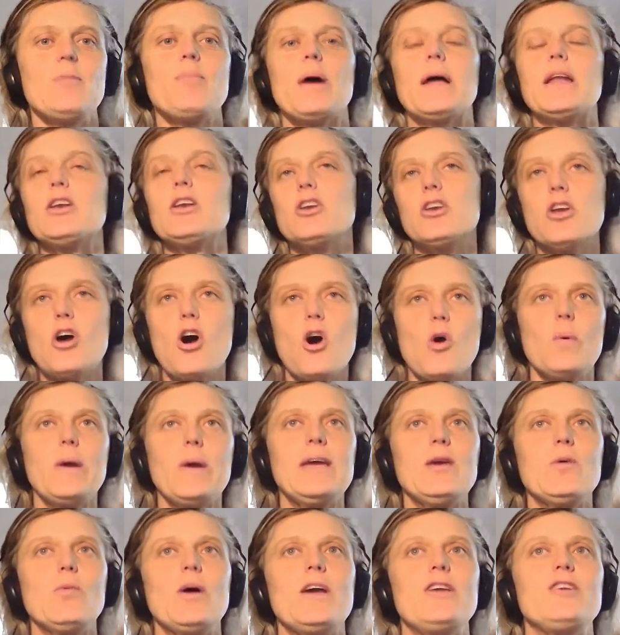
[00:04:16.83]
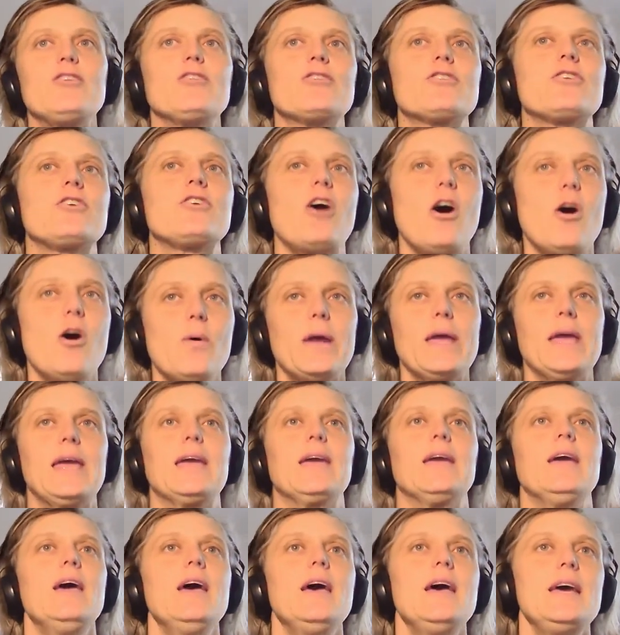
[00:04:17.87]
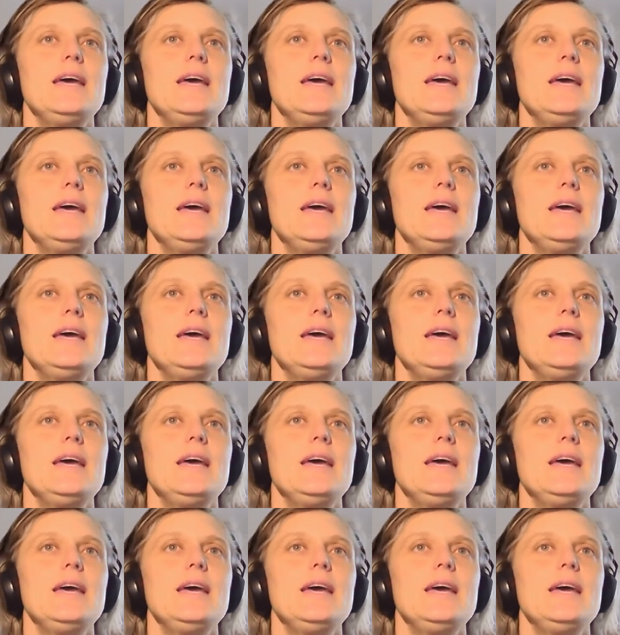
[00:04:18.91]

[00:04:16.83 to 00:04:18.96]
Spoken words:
But knowing where you're going